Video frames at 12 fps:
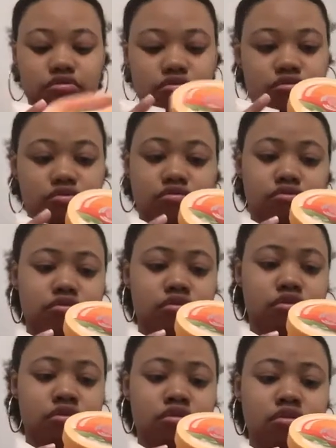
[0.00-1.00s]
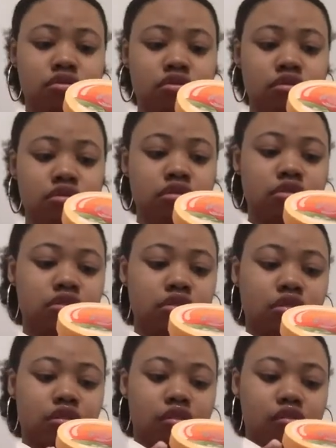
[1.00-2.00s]

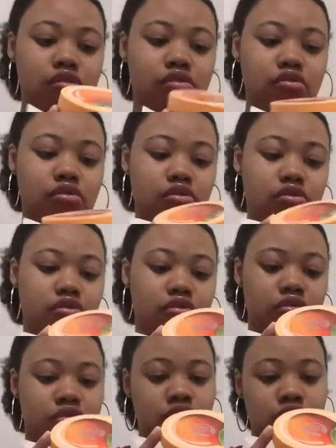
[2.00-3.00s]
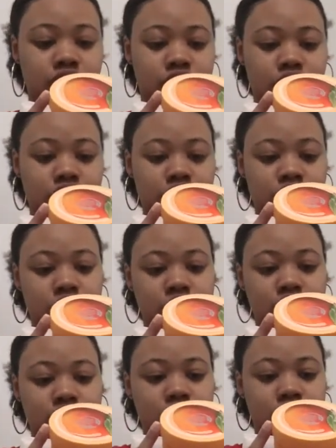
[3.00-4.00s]

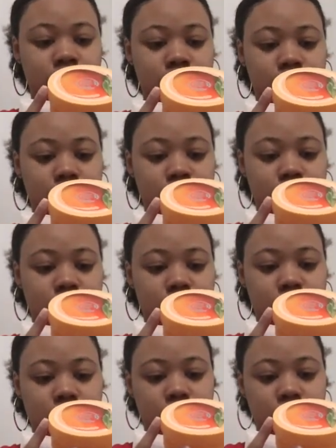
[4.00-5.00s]
No one is speaking in this clip.